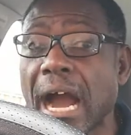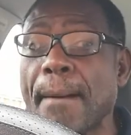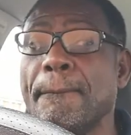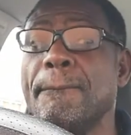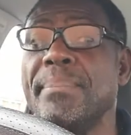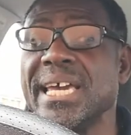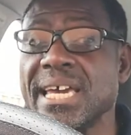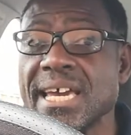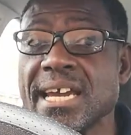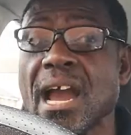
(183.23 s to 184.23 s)
a
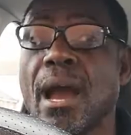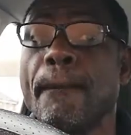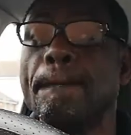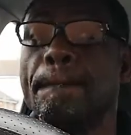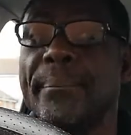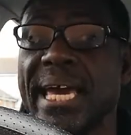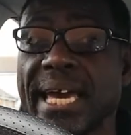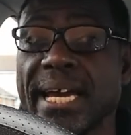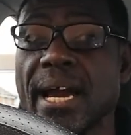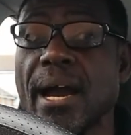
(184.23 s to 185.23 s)
big,
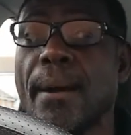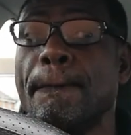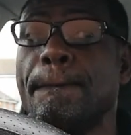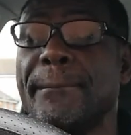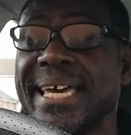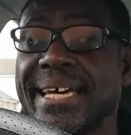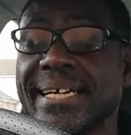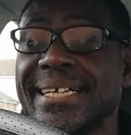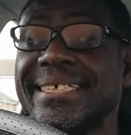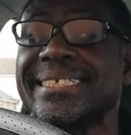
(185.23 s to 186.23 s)
big,
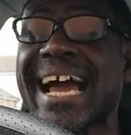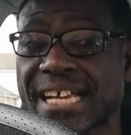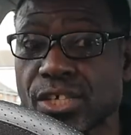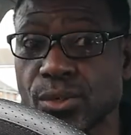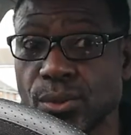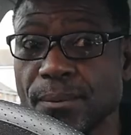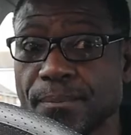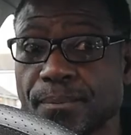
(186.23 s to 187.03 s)
big thank you.